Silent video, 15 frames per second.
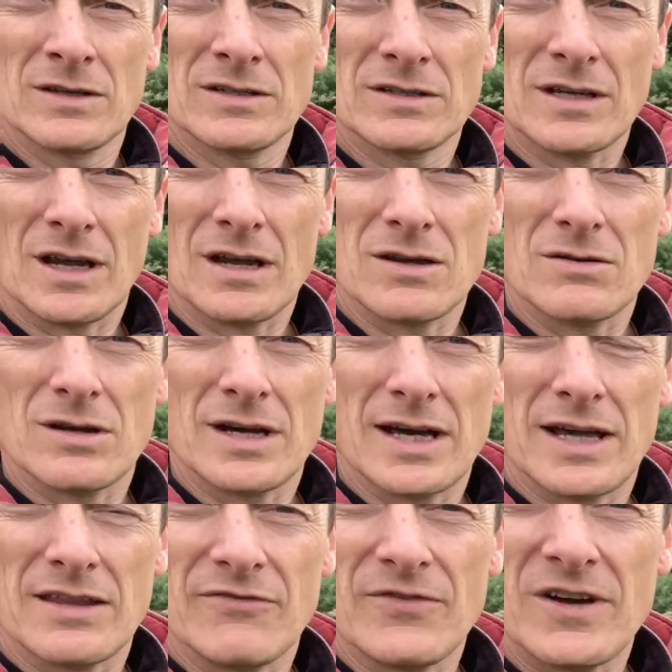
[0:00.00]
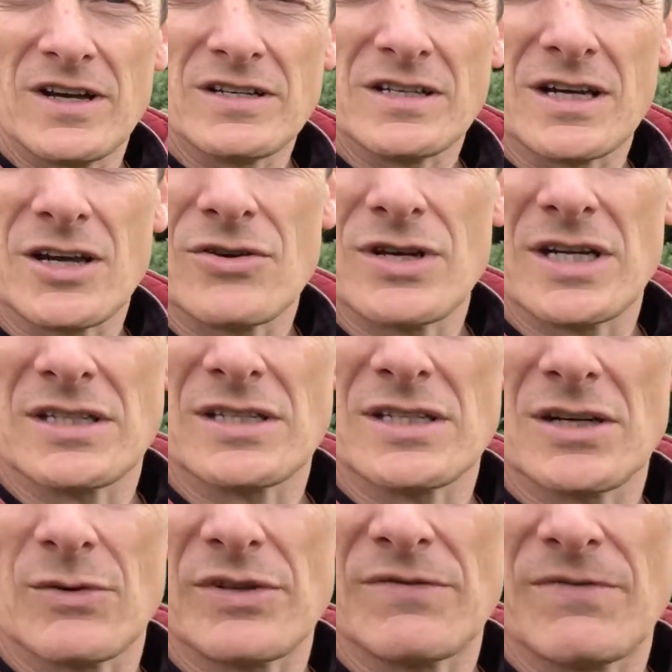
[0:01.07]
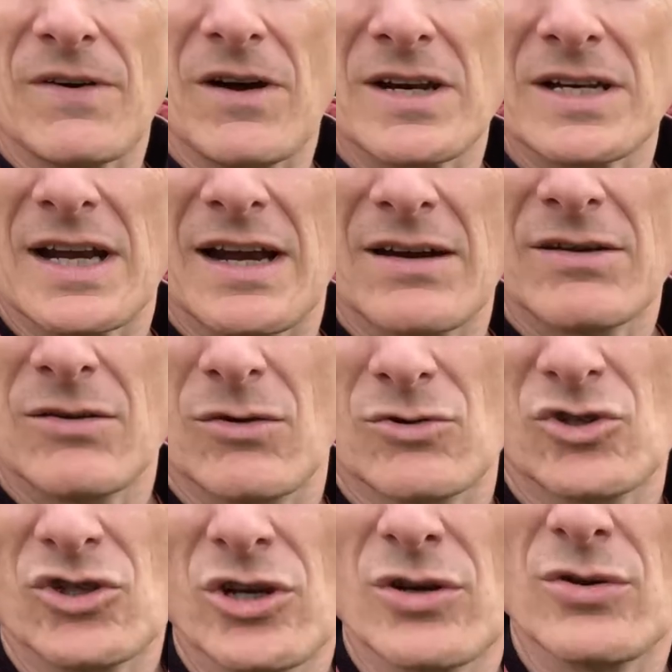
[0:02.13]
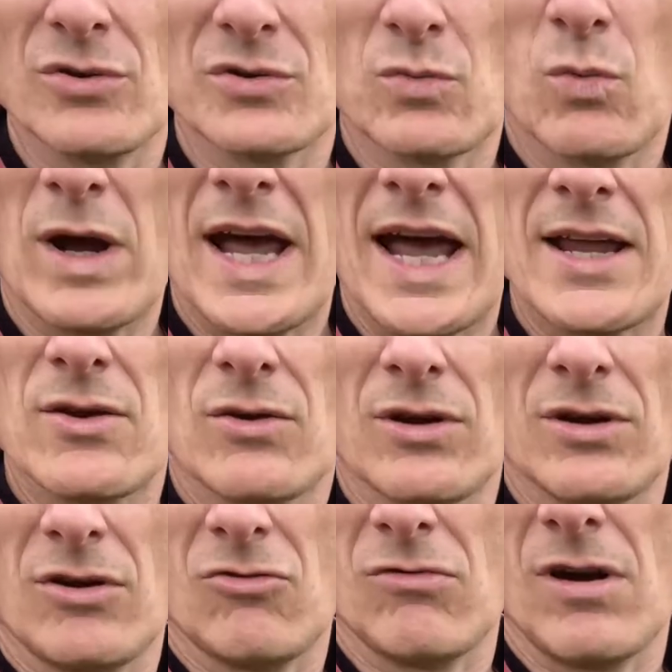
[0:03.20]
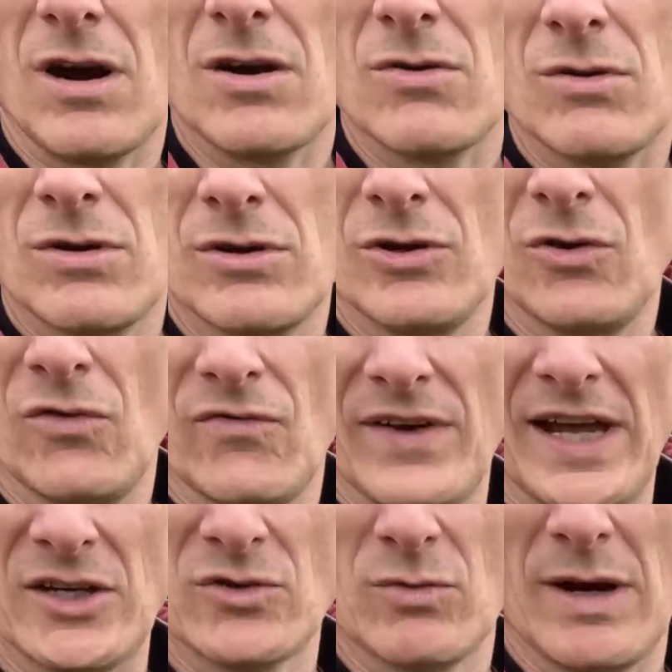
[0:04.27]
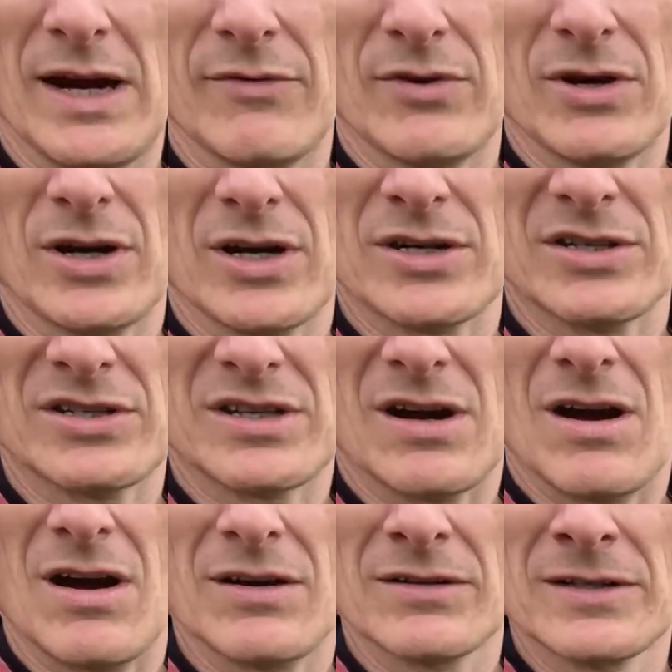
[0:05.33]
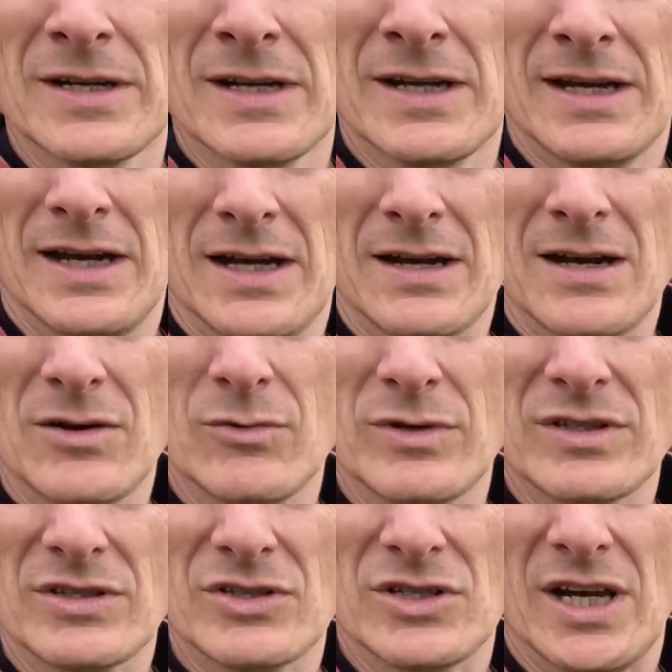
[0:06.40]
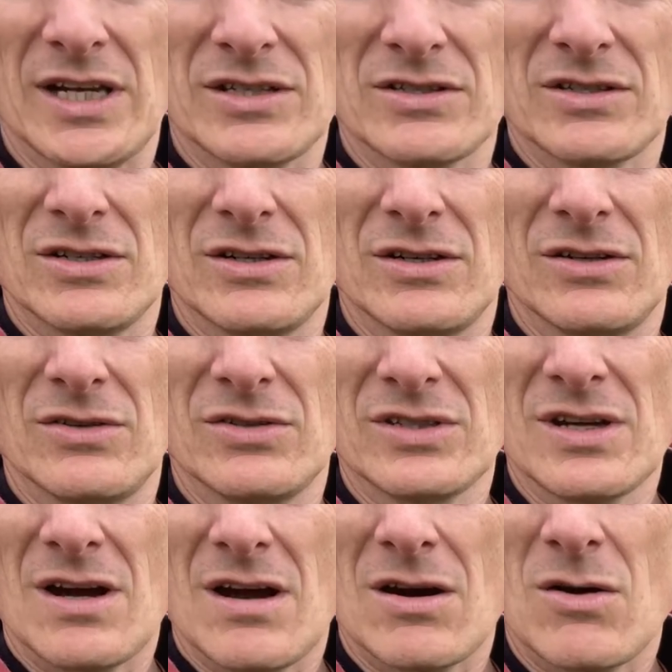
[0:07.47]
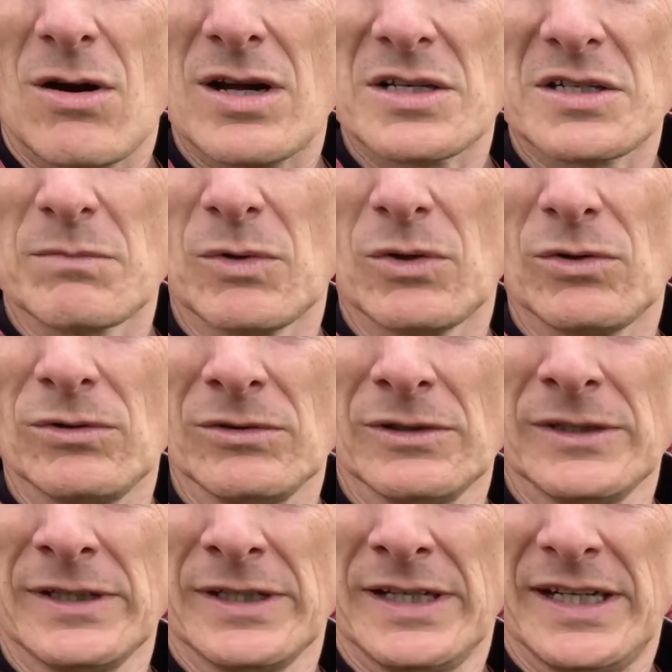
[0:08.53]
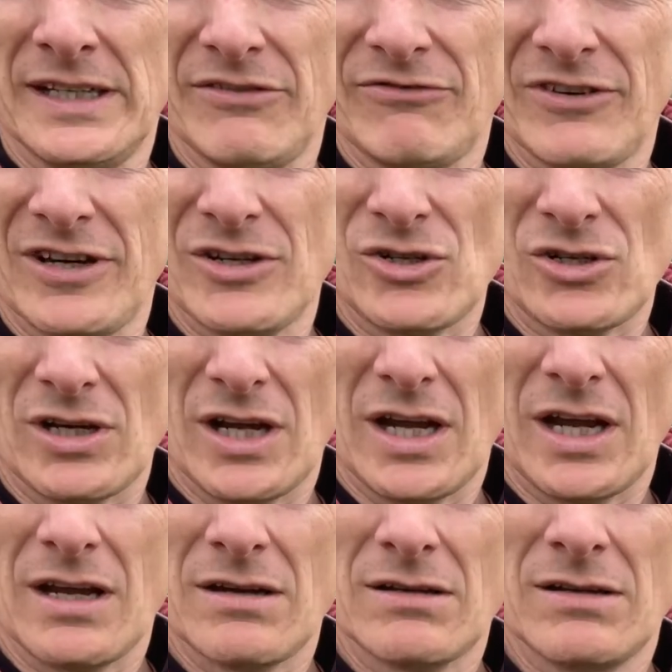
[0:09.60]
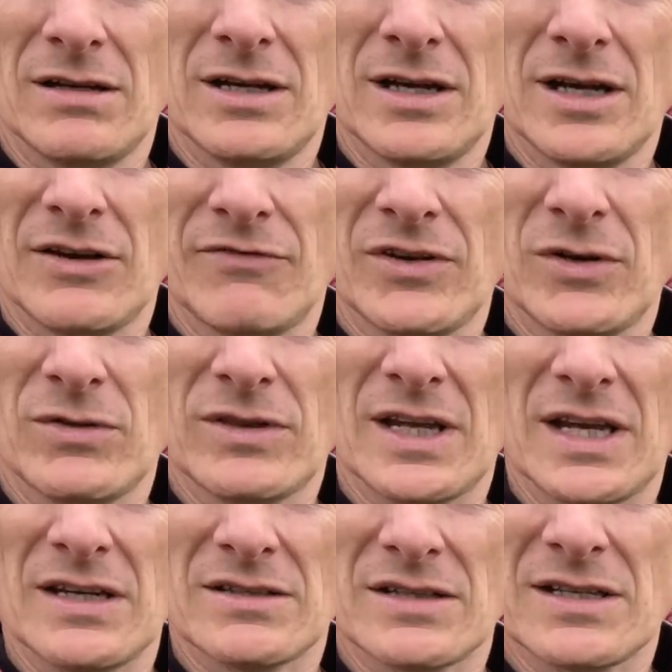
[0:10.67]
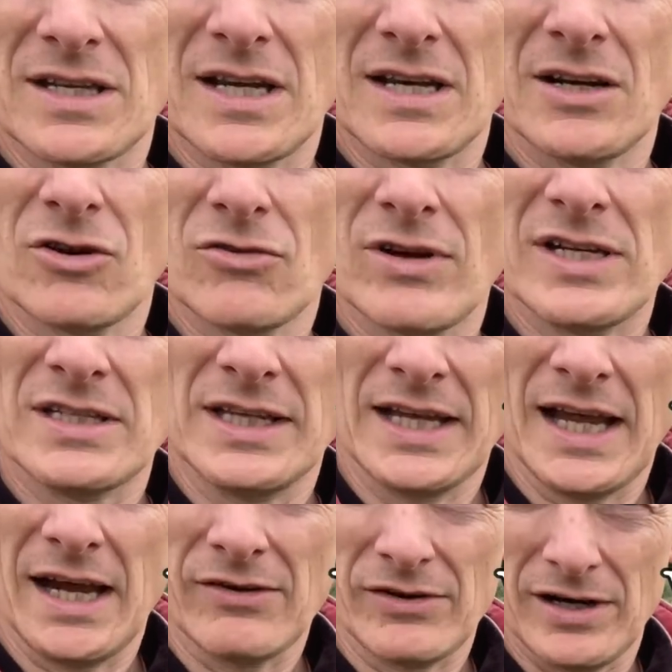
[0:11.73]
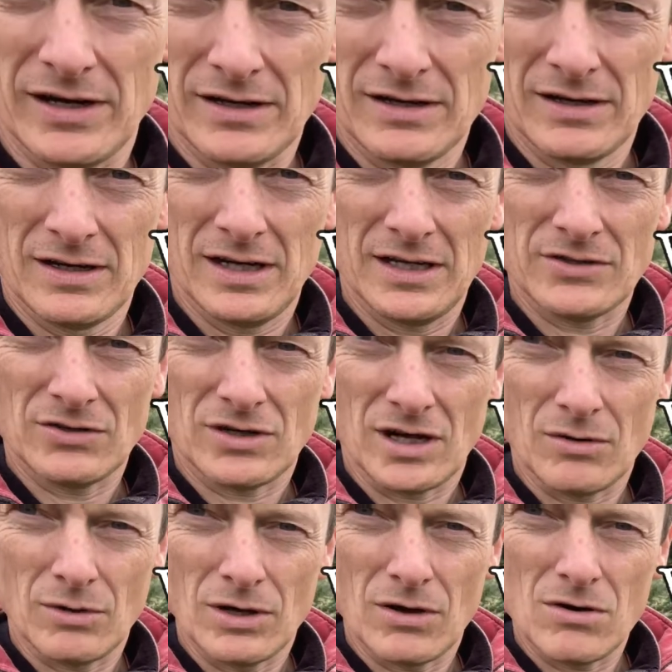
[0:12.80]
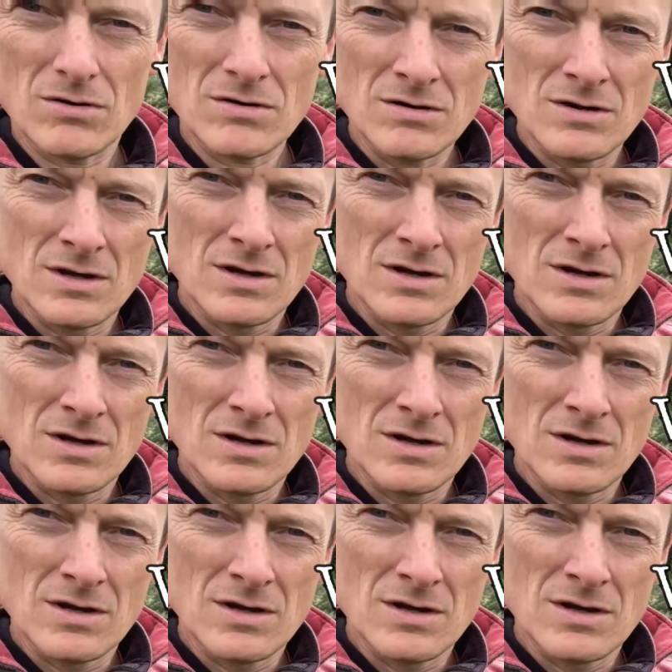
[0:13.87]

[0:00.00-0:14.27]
So the first thing you need to do is find out or choose where you're going to grow your veg, where you're going to start. And I would suggest you start quite small in the first year, learn a few things, and then increase the area as you go along.